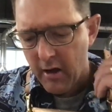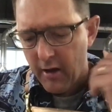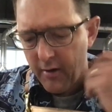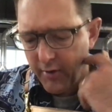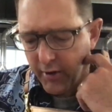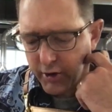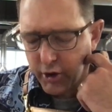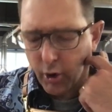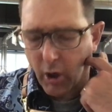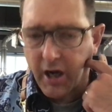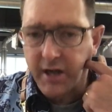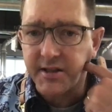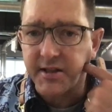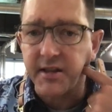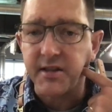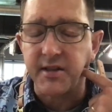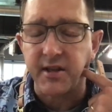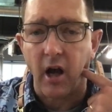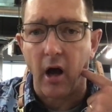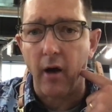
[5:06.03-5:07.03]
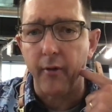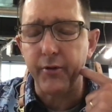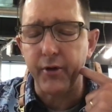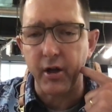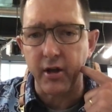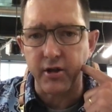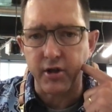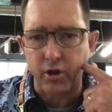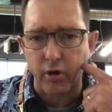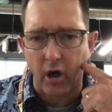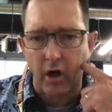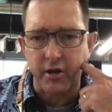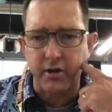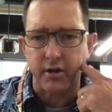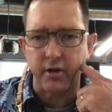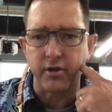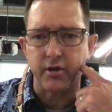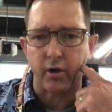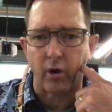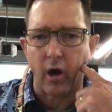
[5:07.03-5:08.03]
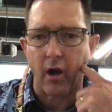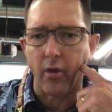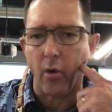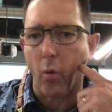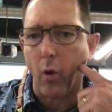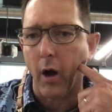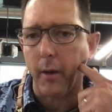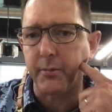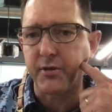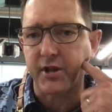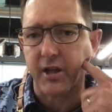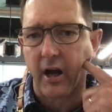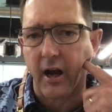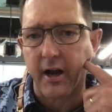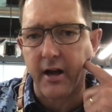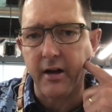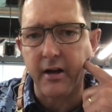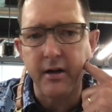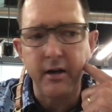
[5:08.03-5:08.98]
The trace itself, the instructions are on the website.